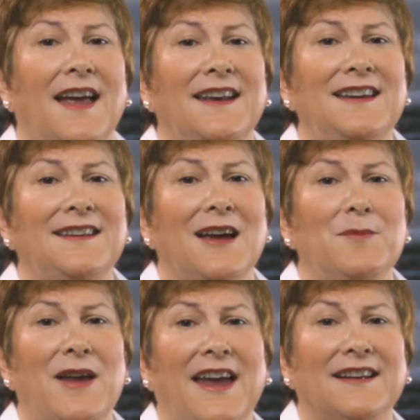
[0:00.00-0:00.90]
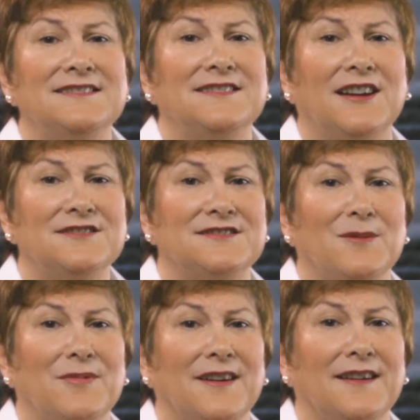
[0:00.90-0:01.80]
Anytime hands touch
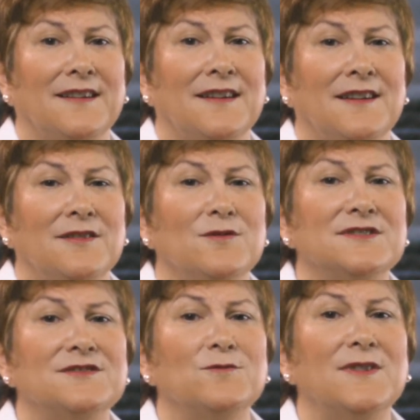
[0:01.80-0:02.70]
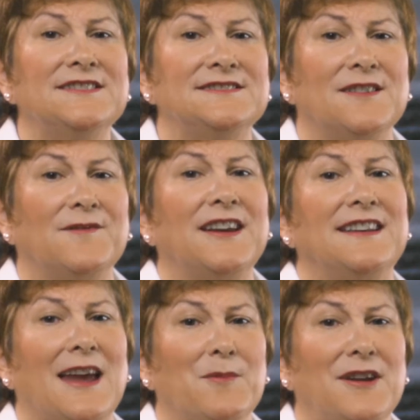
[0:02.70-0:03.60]
something, there is a risk of
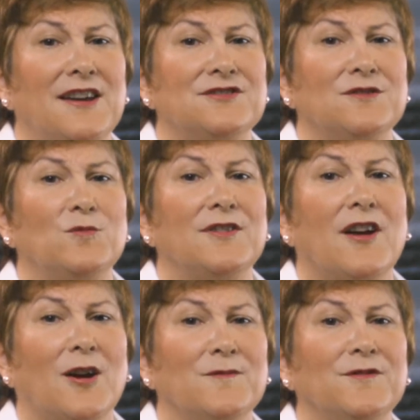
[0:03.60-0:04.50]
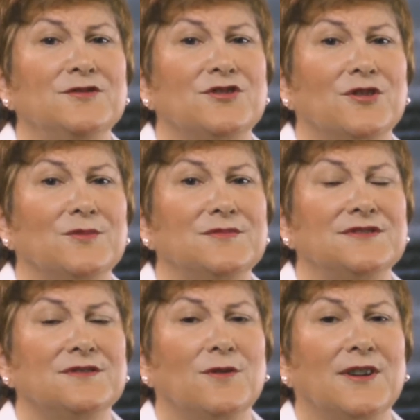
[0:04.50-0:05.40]
contamination with harmful
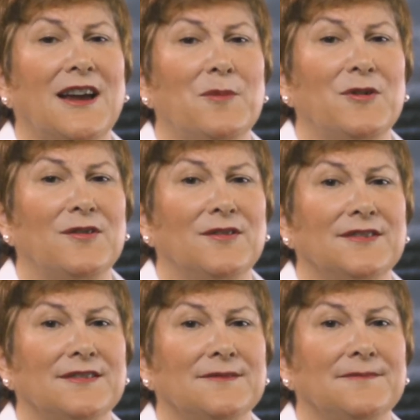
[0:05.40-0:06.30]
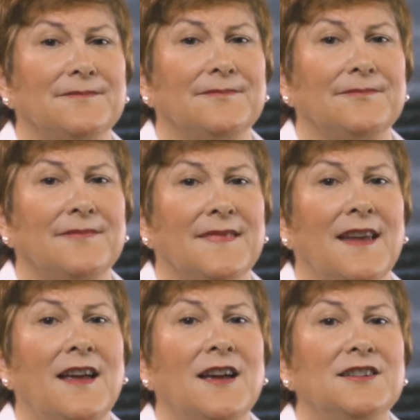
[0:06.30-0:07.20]
germs or chemicals.
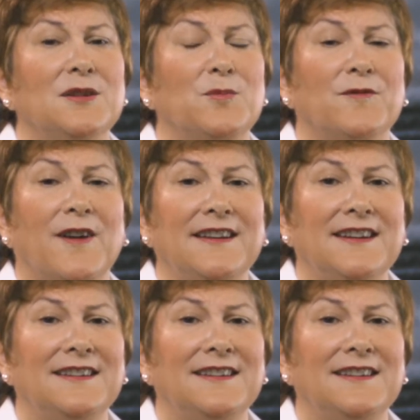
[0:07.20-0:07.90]
To prevent